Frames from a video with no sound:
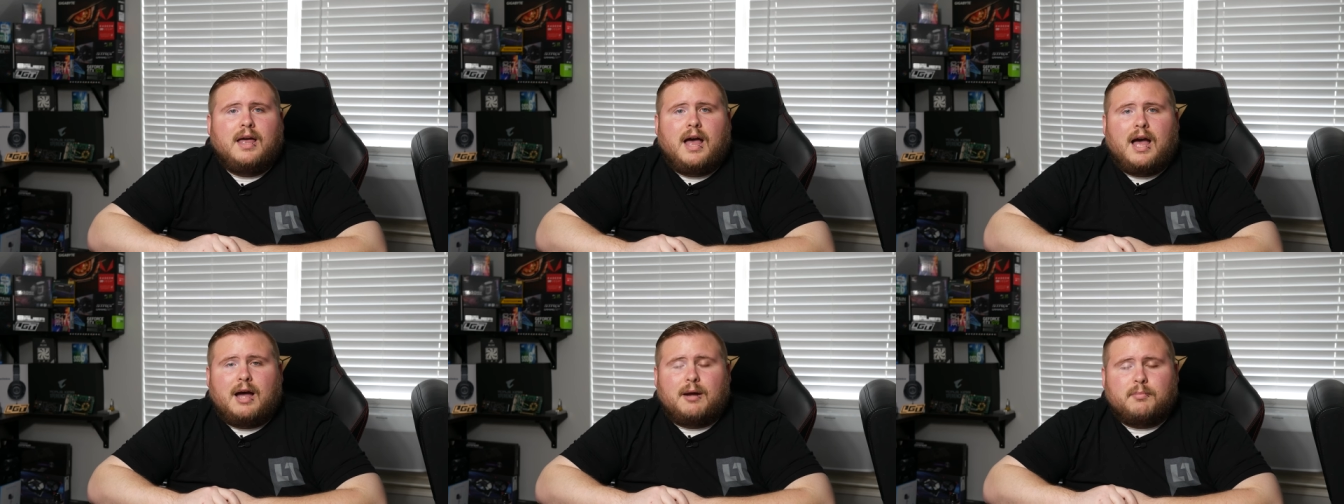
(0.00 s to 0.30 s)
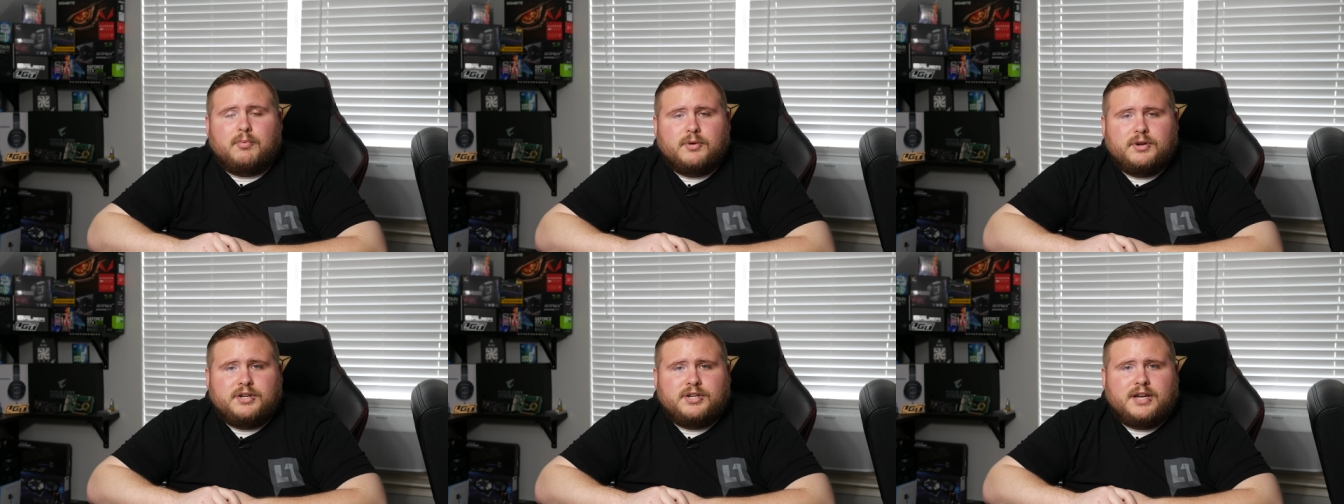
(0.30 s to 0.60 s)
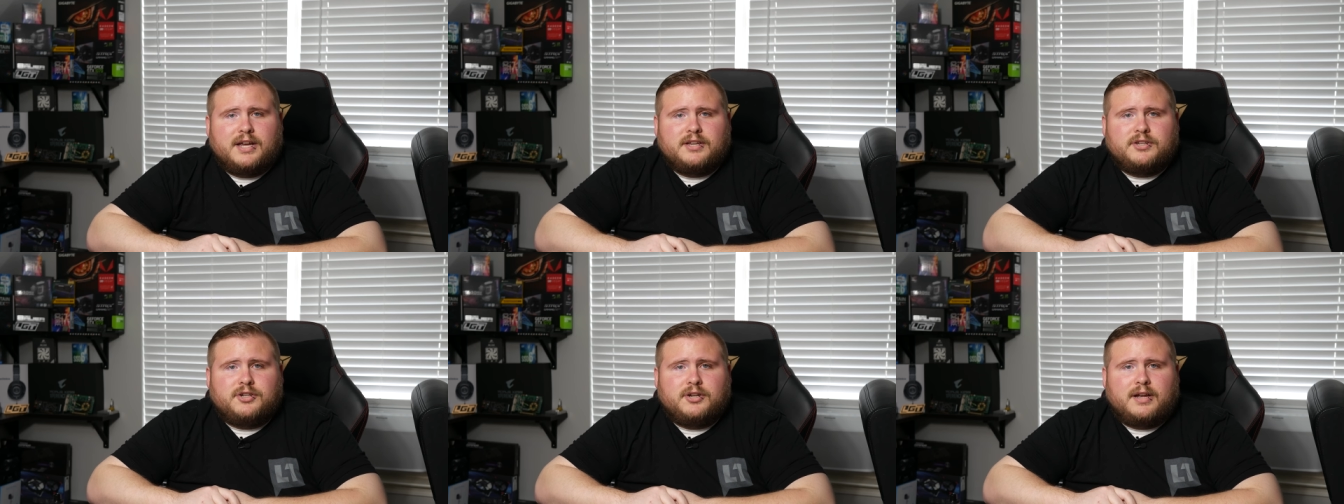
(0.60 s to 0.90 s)
I
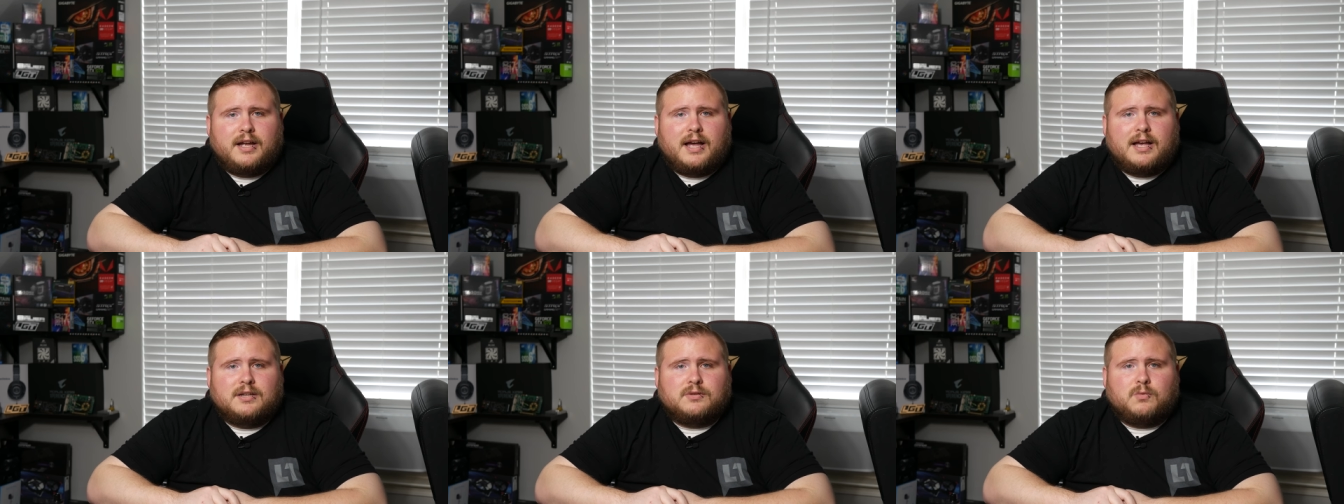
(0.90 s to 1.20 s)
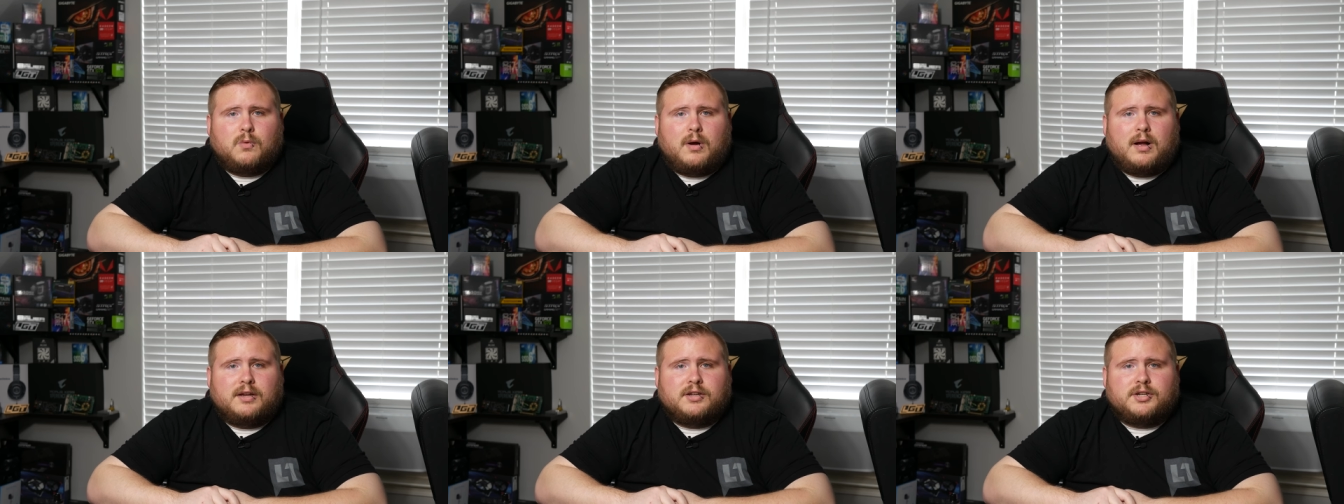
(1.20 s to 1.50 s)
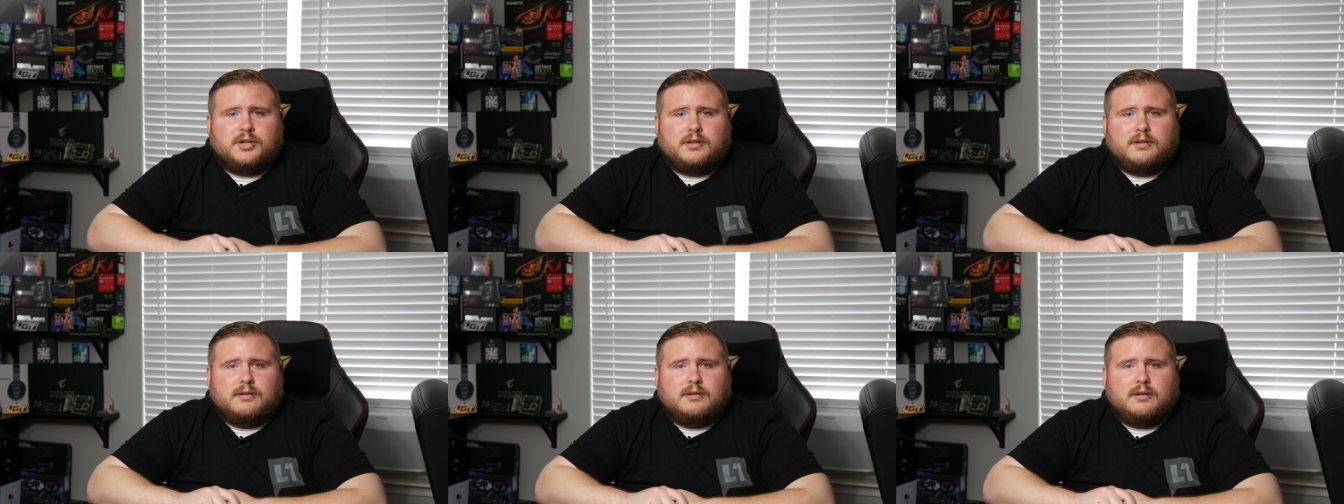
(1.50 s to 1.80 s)
appreciate you guys
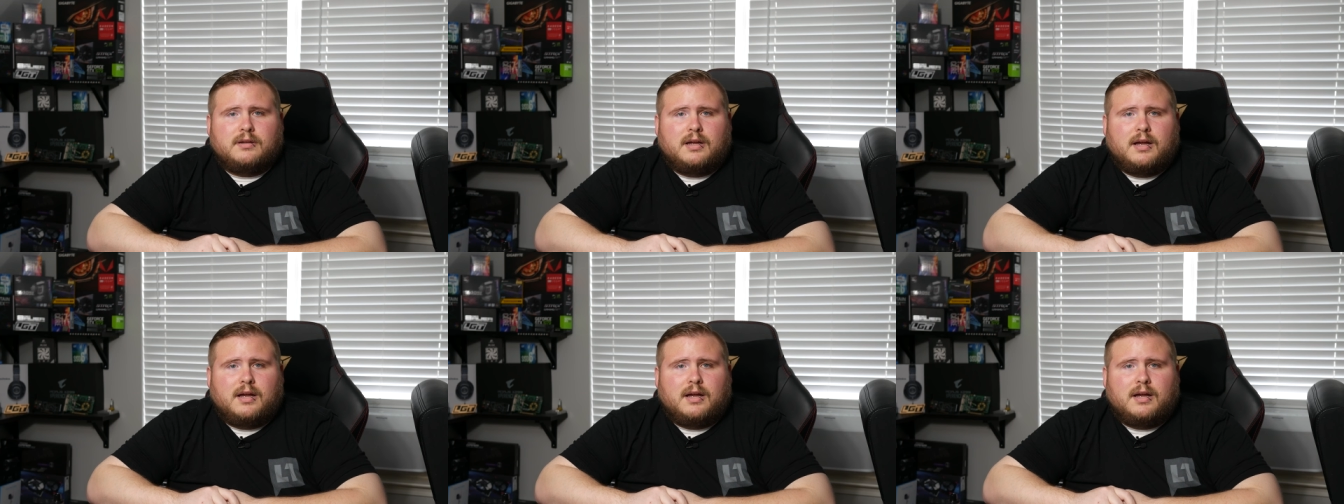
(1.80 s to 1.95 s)
watching.